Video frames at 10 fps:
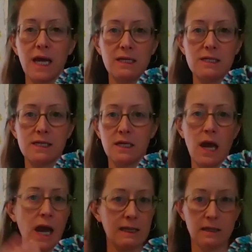ends in and
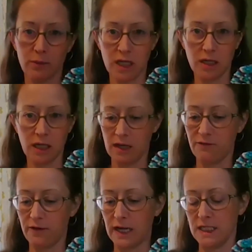hide them and can't
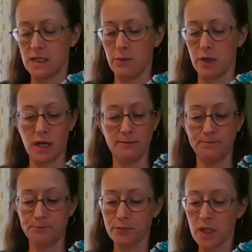find them again.
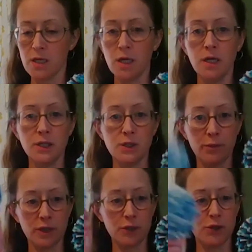So I'm
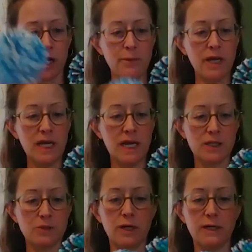going to try my
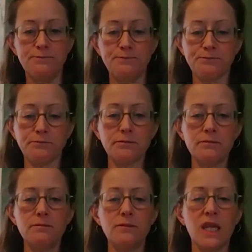next one.
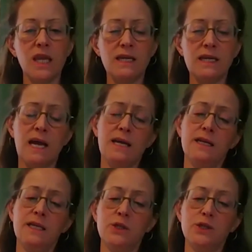And again,
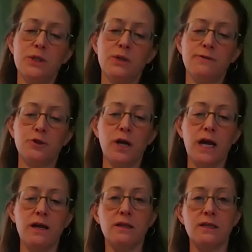it's just sort of
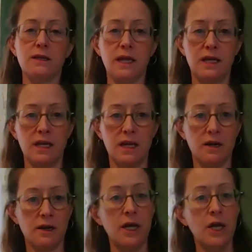trial and
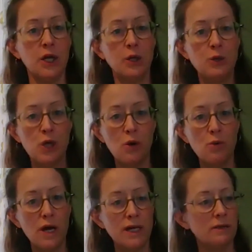error. You
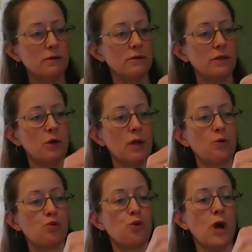don't want it, like
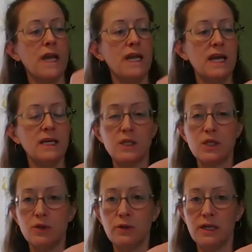right next
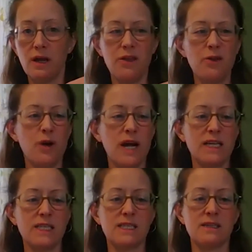to it.
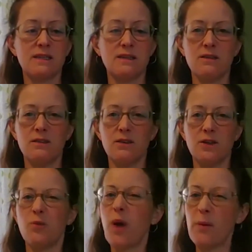Otherwise,
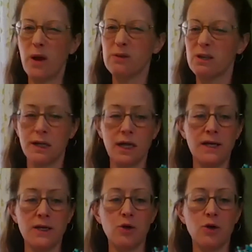your pom-poms will get
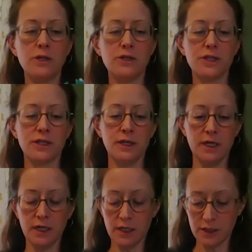kind of crushed.
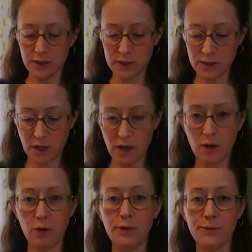
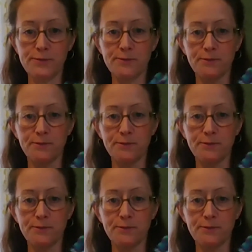So